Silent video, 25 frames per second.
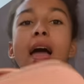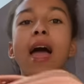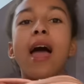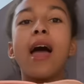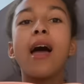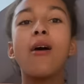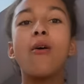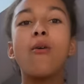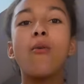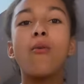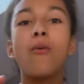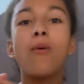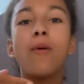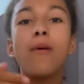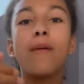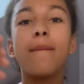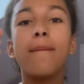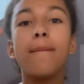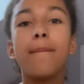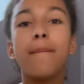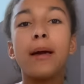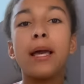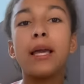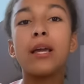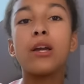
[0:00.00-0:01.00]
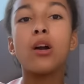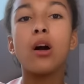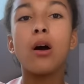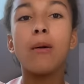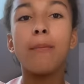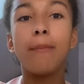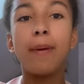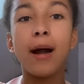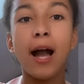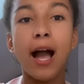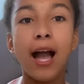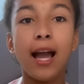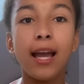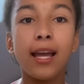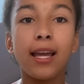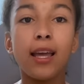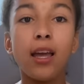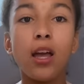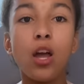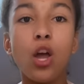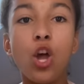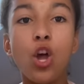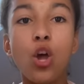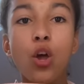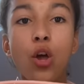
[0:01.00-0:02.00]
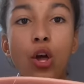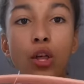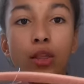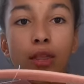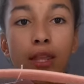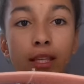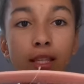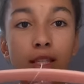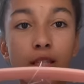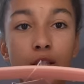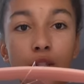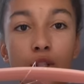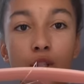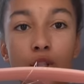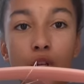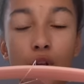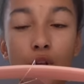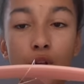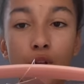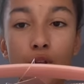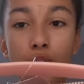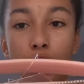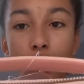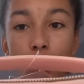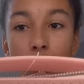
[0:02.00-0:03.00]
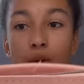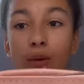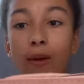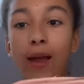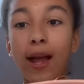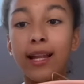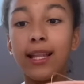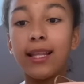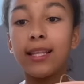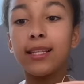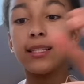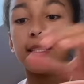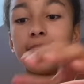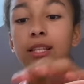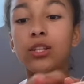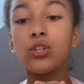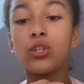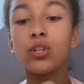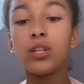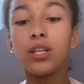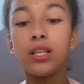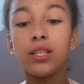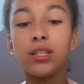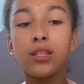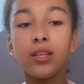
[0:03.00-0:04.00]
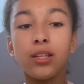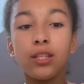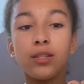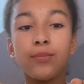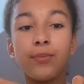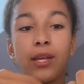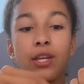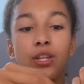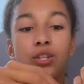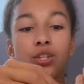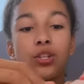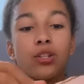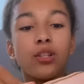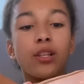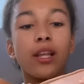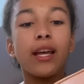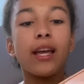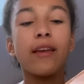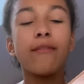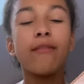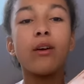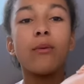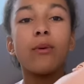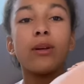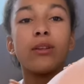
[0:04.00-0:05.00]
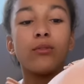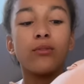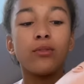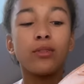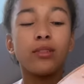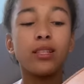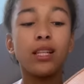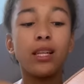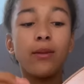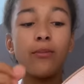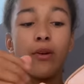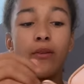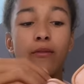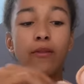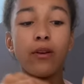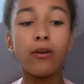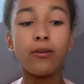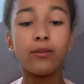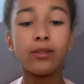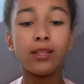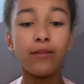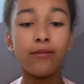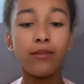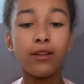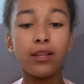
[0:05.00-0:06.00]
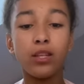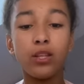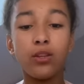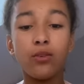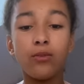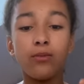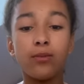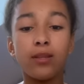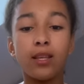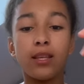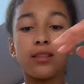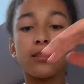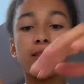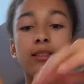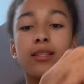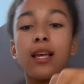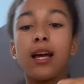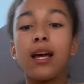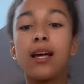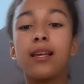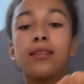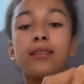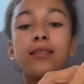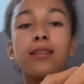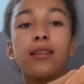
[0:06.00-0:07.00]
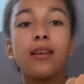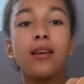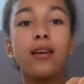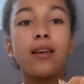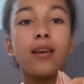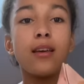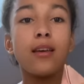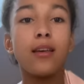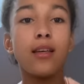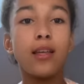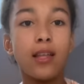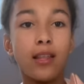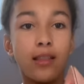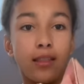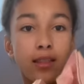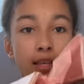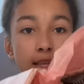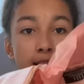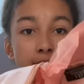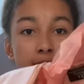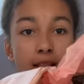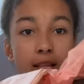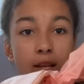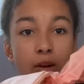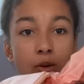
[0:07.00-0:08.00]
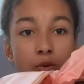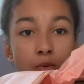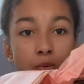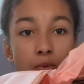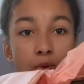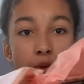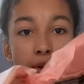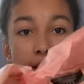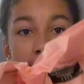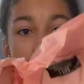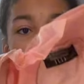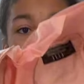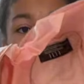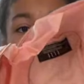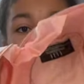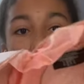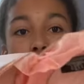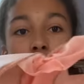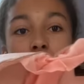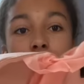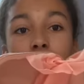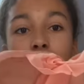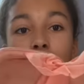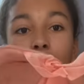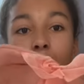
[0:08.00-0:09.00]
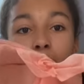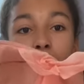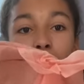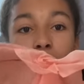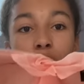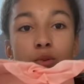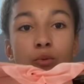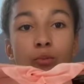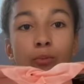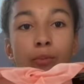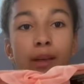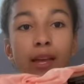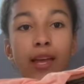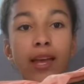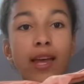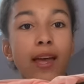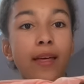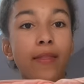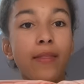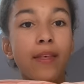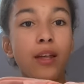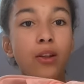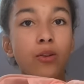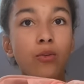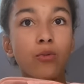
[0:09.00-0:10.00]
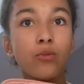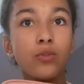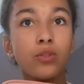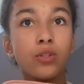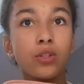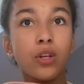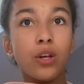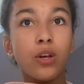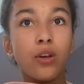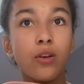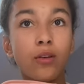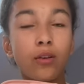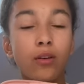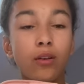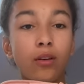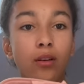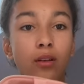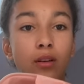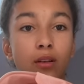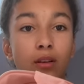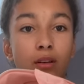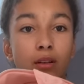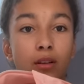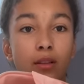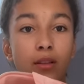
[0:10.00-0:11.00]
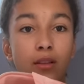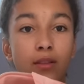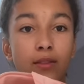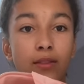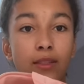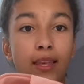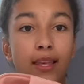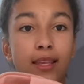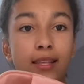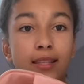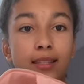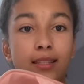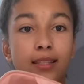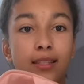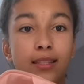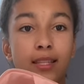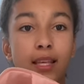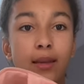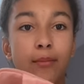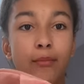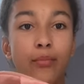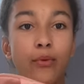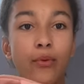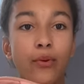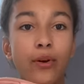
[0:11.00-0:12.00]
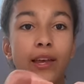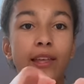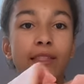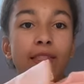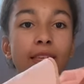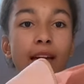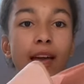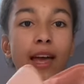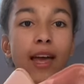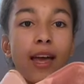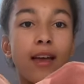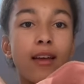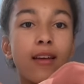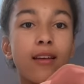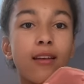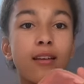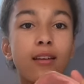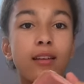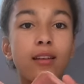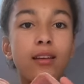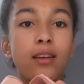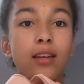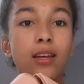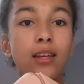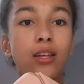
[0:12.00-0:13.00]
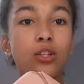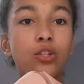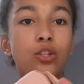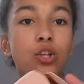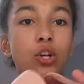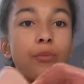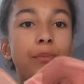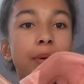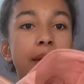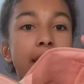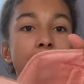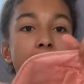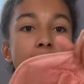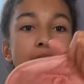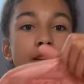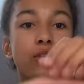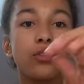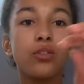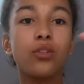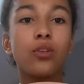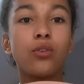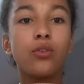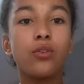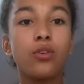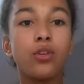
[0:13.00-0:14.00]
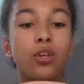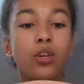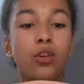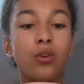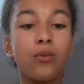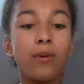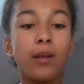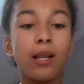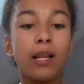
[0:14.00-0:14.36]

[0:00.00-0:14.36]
L makeup bag. This is so cute and it's literally so spacious. Like if I went on a sleepover, I would definitely use this because it has this little pocket, the middle bit, and then also this zip pocket there. It's so big and it's so cute.